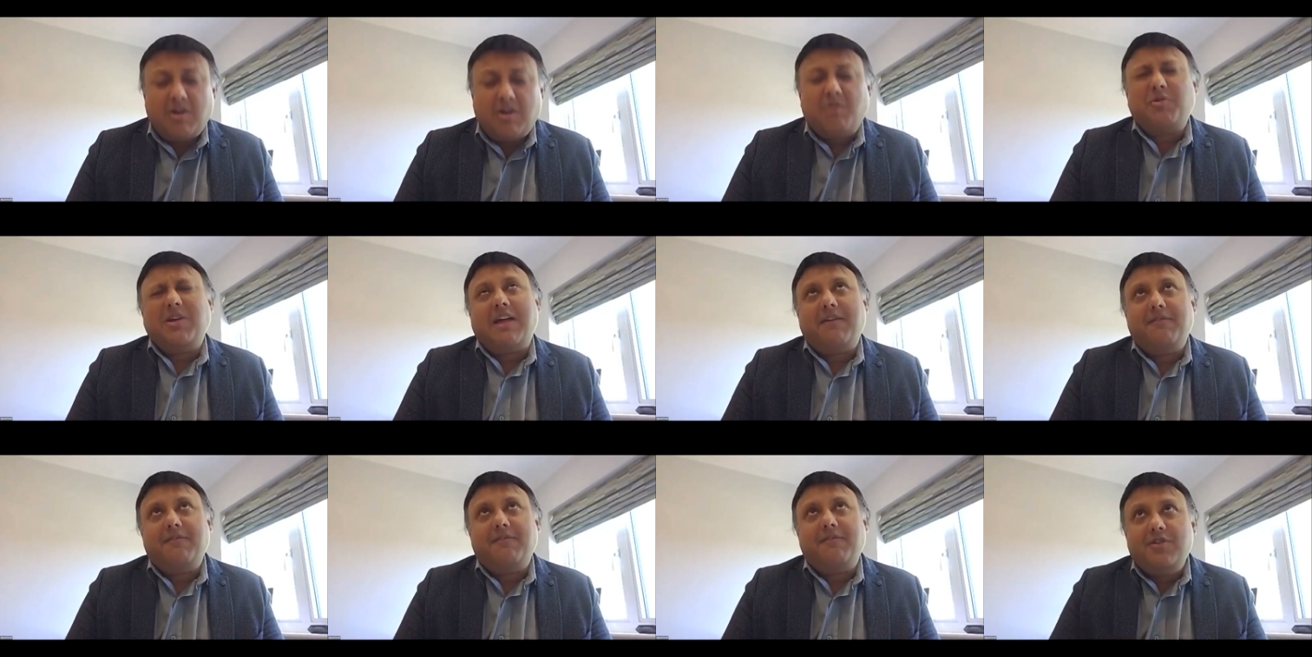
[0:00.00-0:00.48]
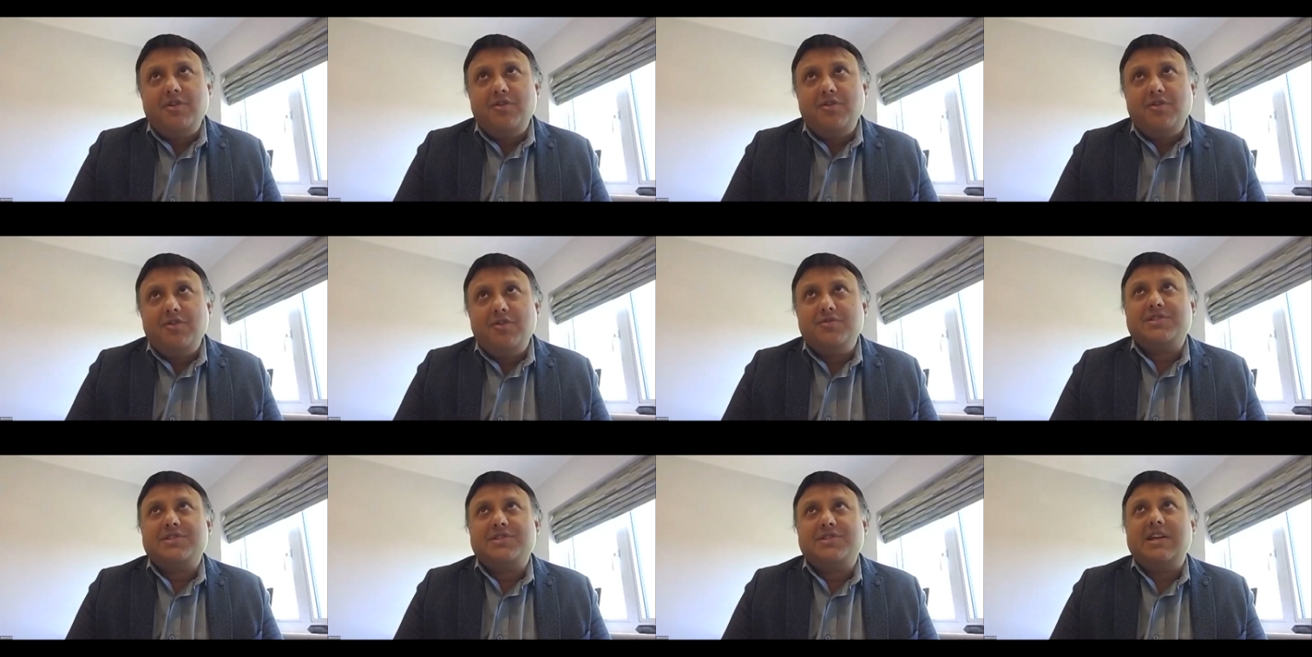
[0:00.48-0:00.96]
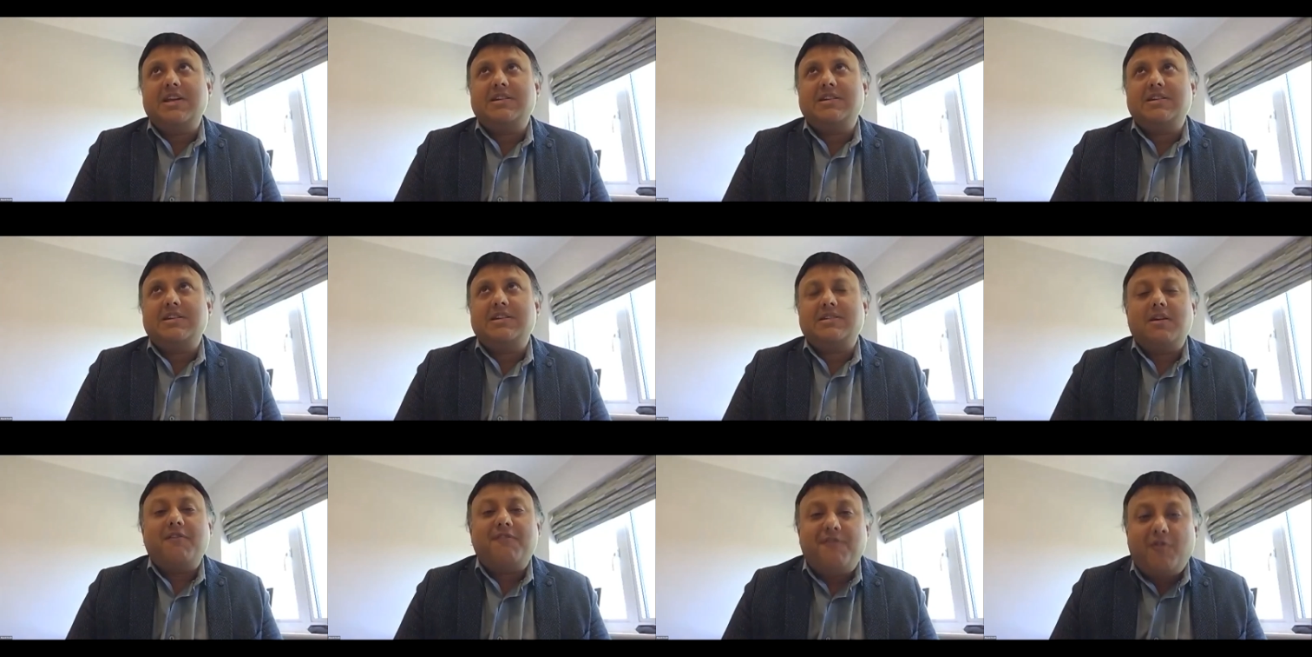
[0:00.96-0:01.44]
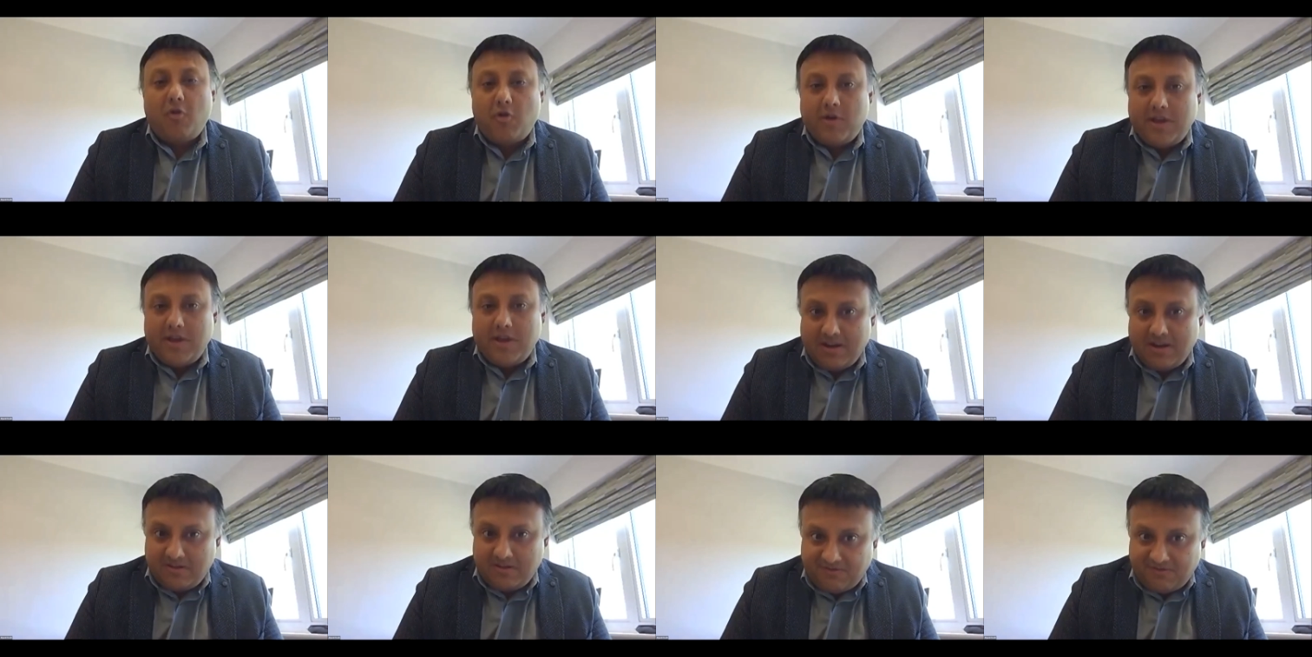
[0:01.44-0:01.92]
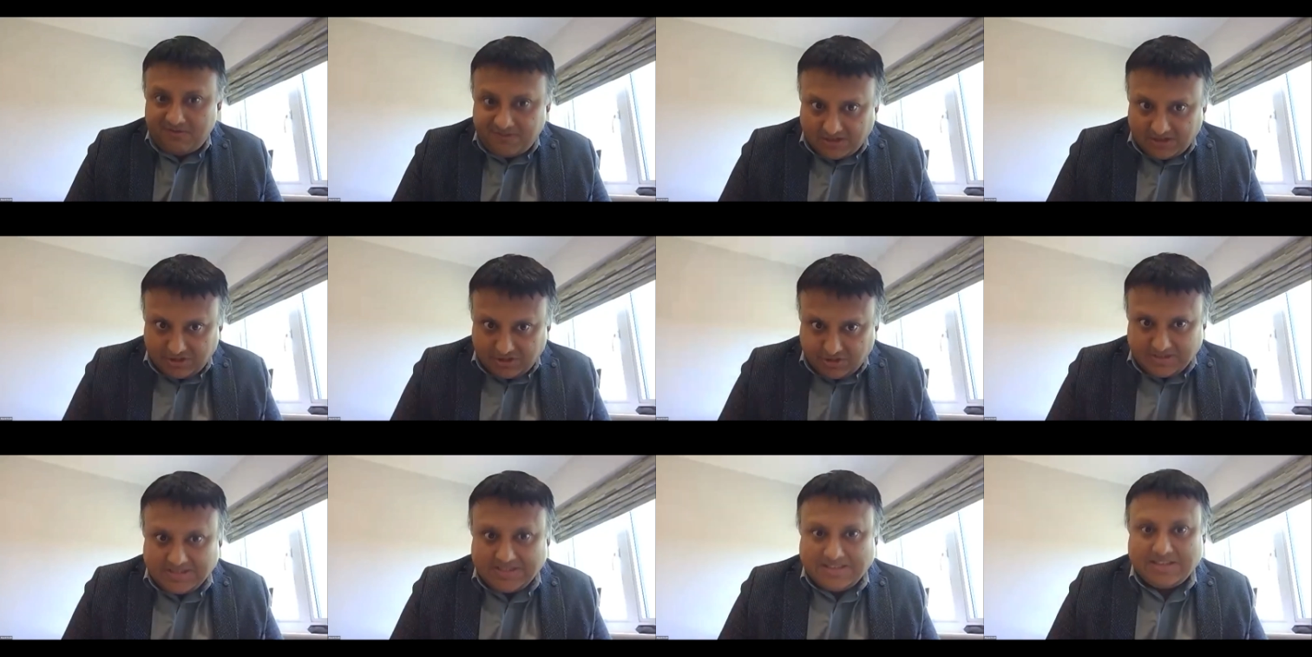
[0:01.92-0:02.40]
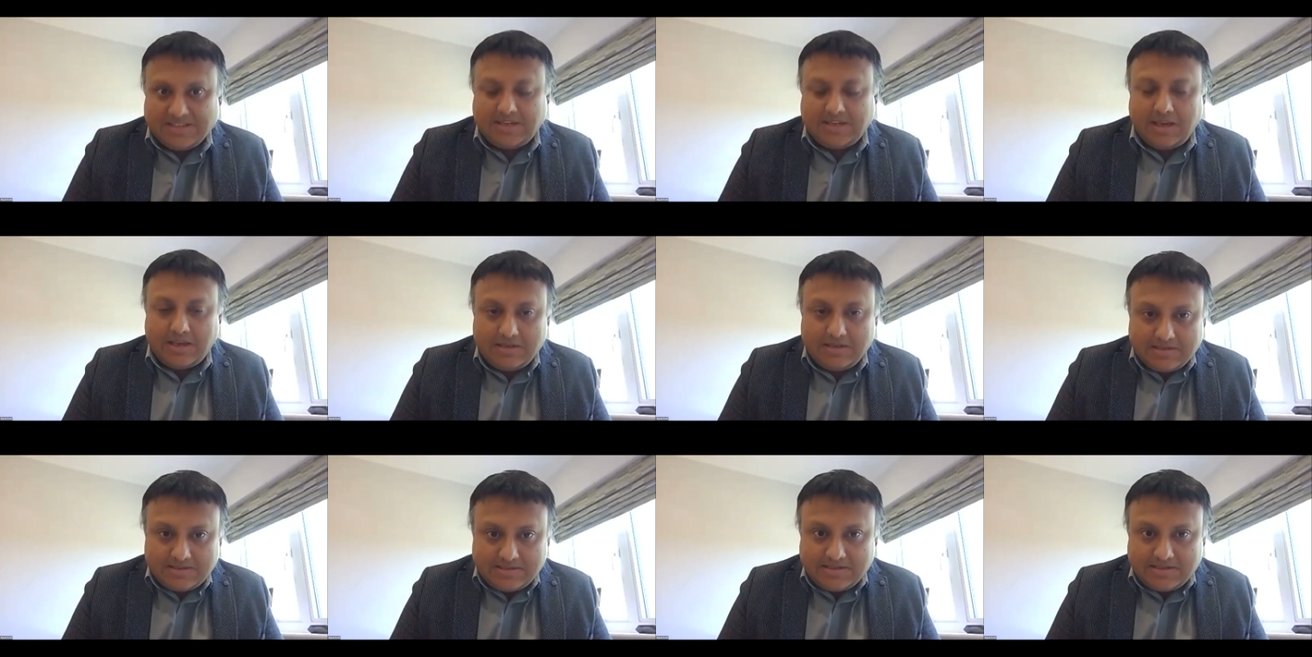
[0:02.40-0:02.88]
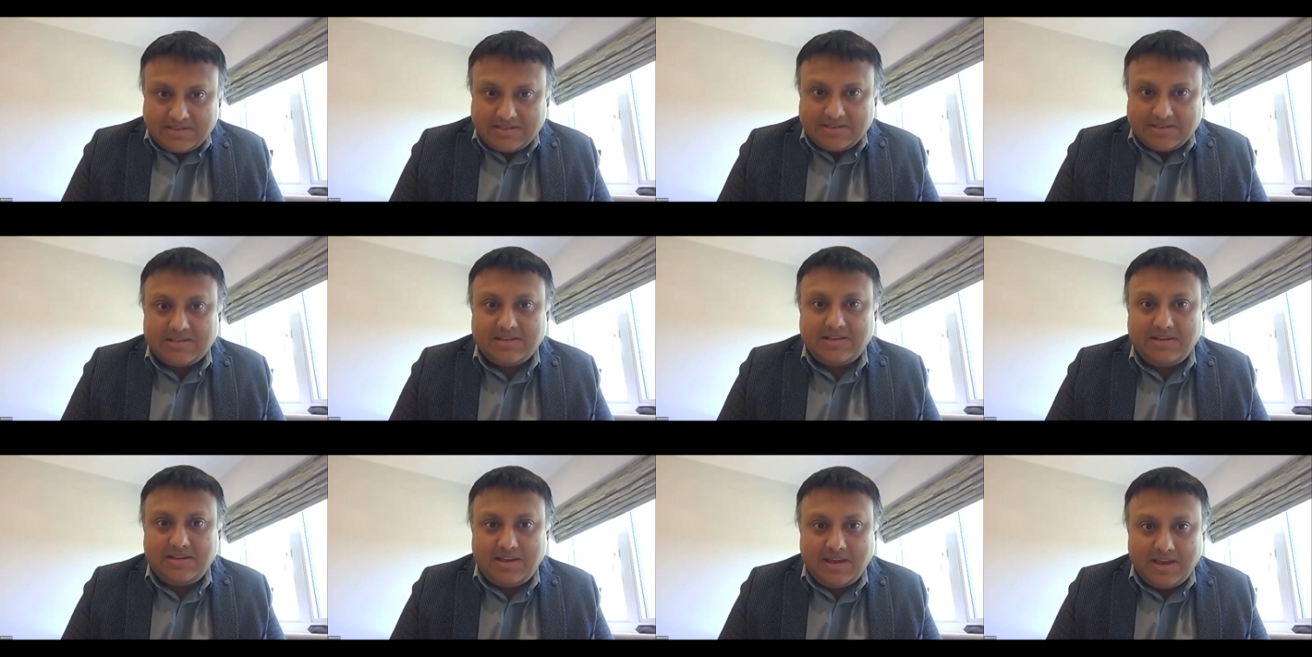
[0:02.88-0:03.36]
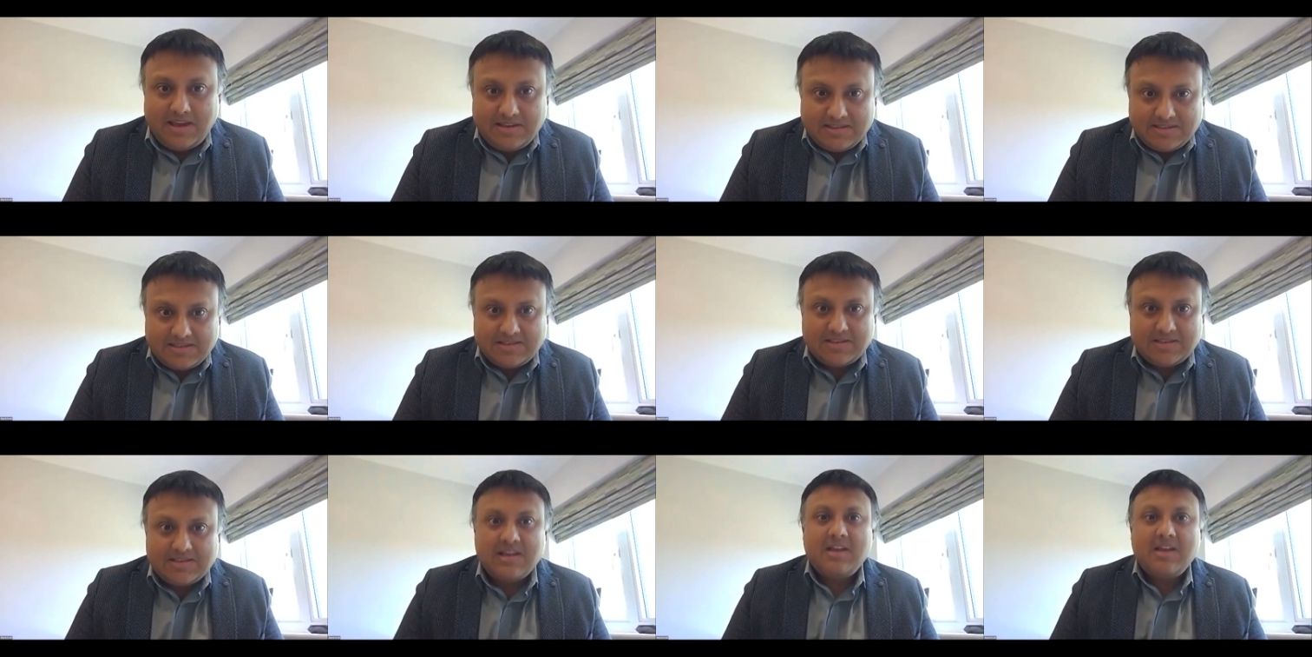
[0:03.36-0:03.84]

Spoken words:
Well, I've used it for infectious cases, yes.